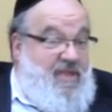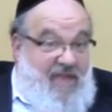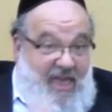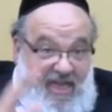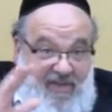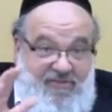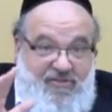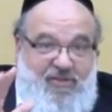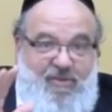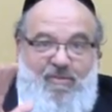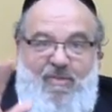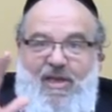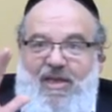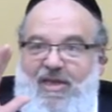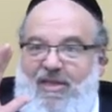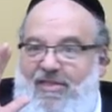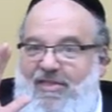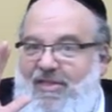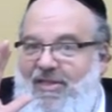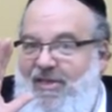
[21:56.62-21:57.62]

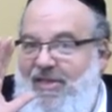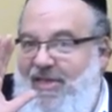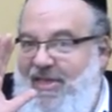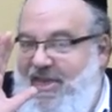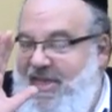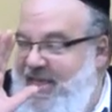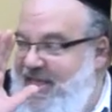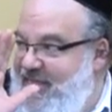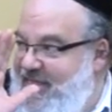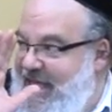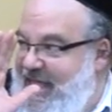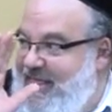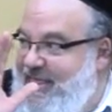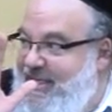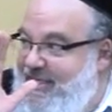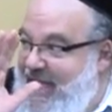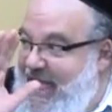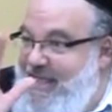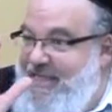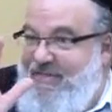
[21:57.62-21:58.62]
Yesterday,
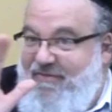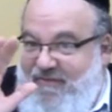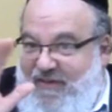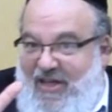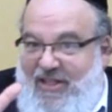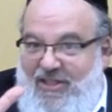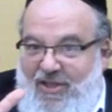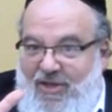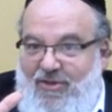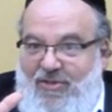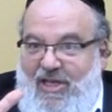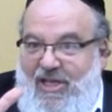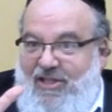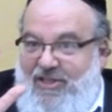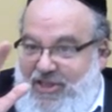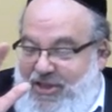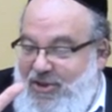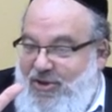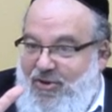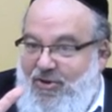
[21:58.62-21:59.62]
that fellow, the
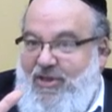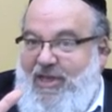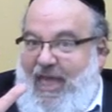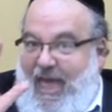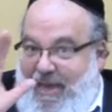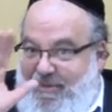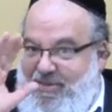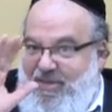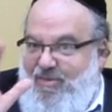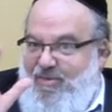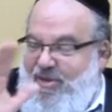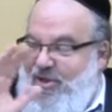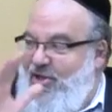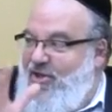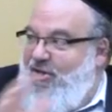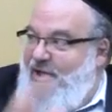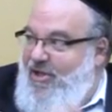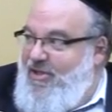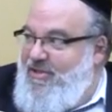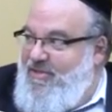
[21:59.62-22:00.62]
cleaner, came to me in the
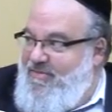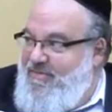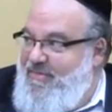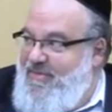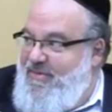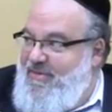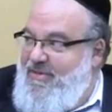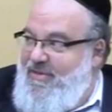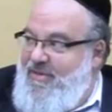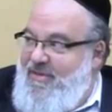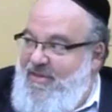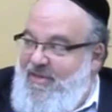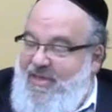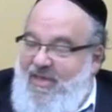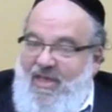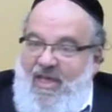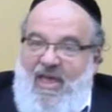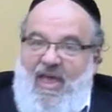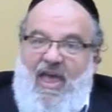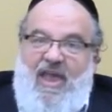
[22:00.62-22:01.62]
chol,
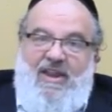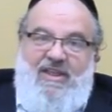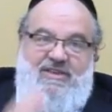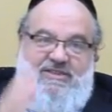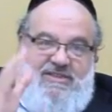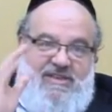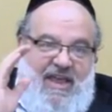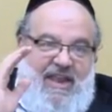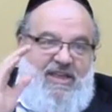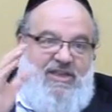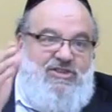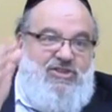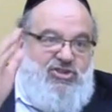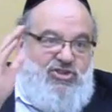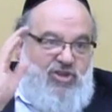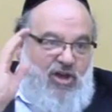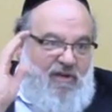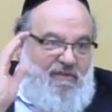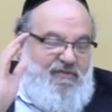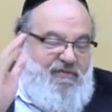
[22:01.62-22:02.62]
and he said he's
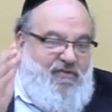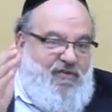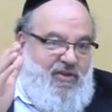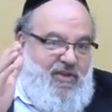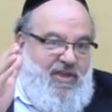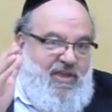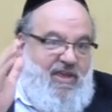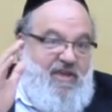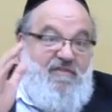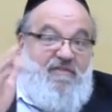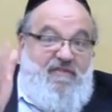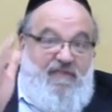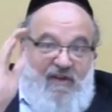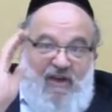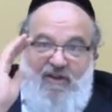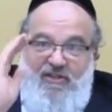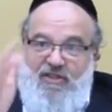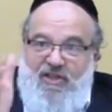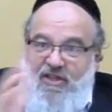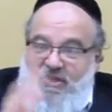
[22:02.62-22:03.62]
suffering
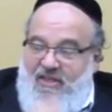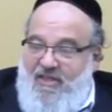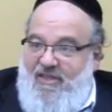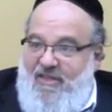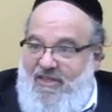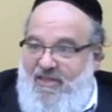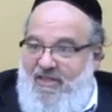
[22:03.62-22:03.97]
geferlich